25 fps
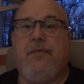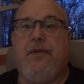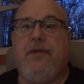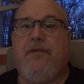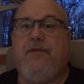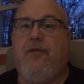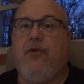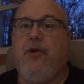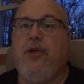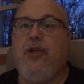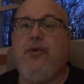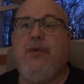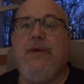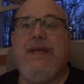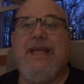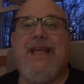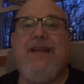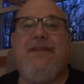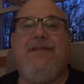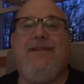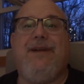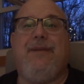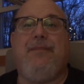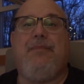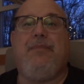before you
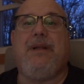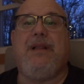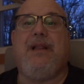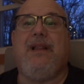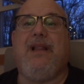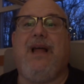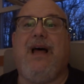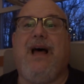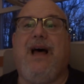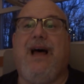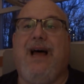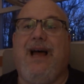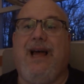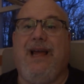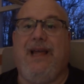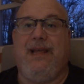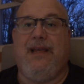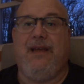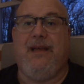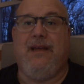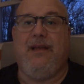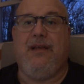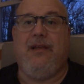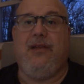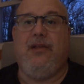even apply,
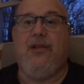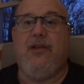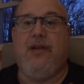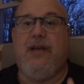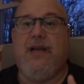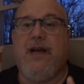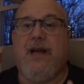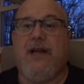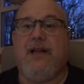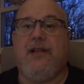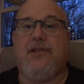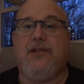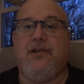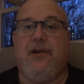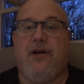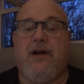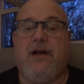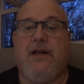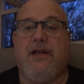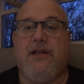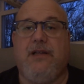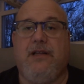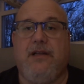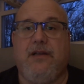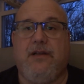you got to
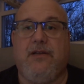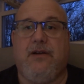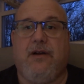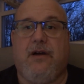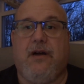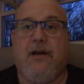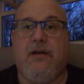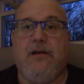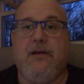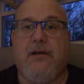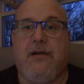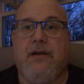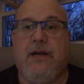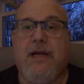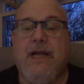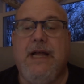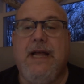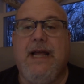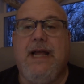talk to your doctor.